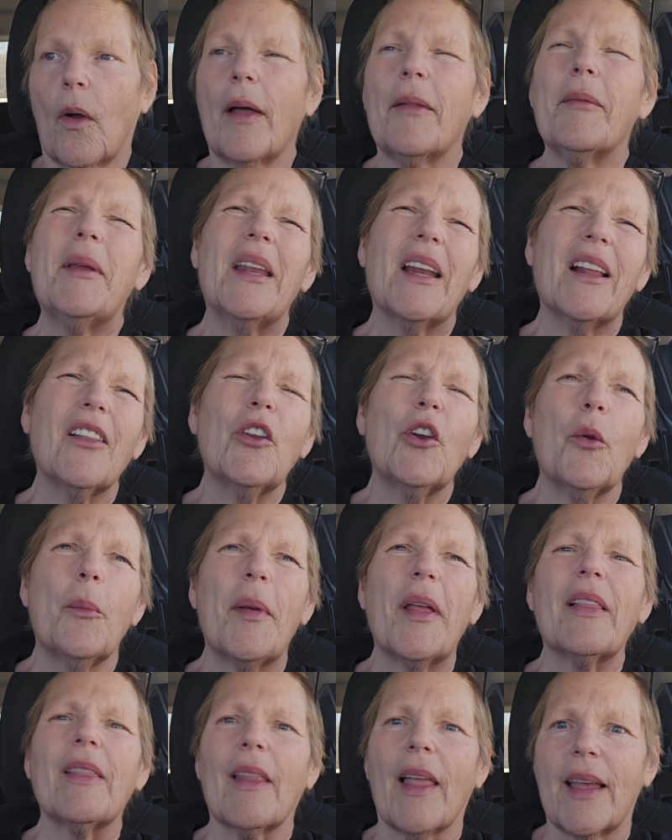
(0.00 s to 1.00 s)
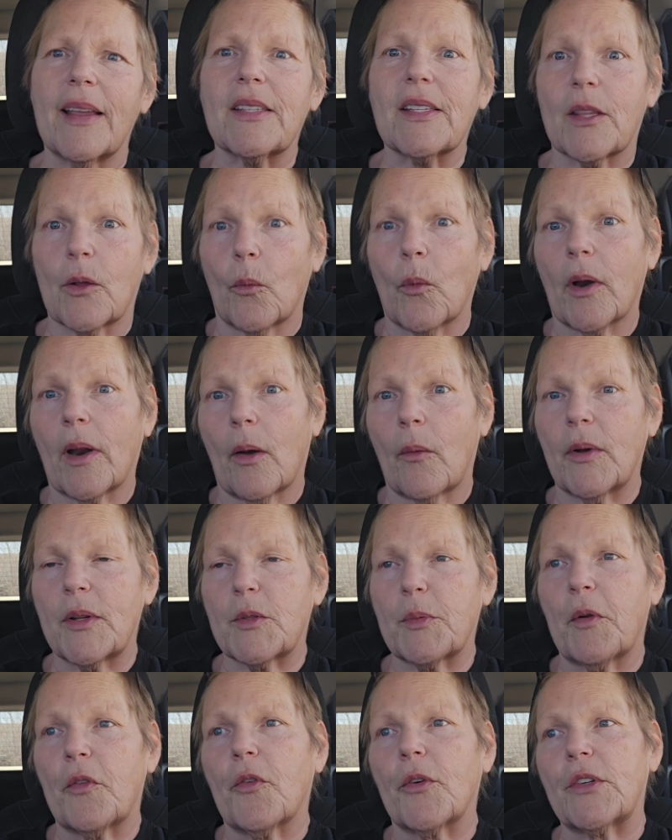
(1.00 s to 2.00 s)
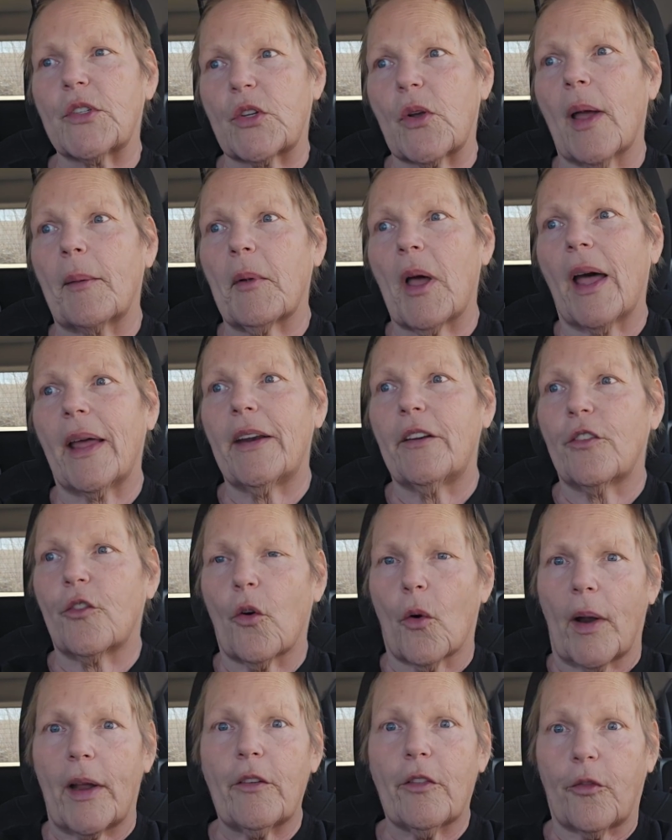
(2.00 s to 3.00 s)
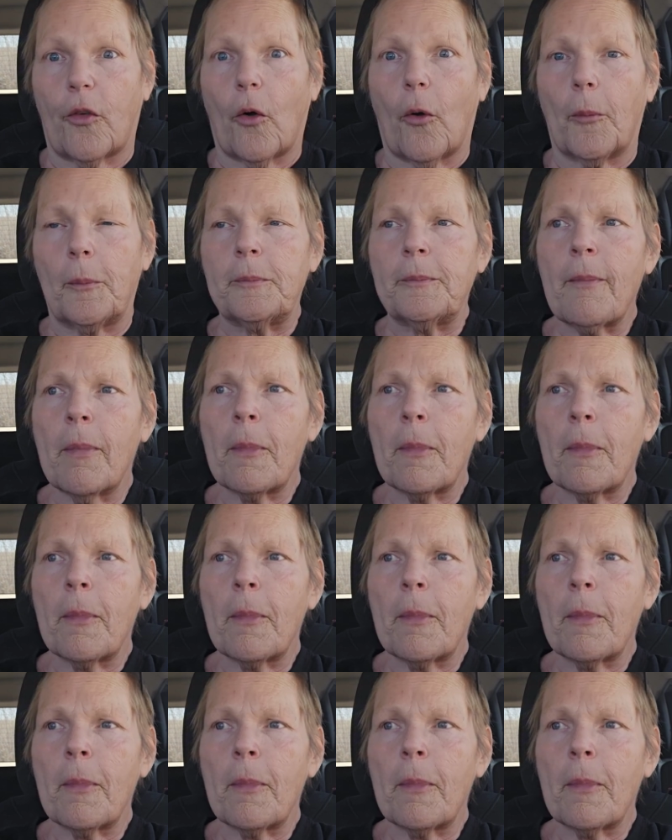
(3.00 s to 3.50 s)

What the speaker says: I mean, a little bit less than what I was before, so I'm kind of grateful.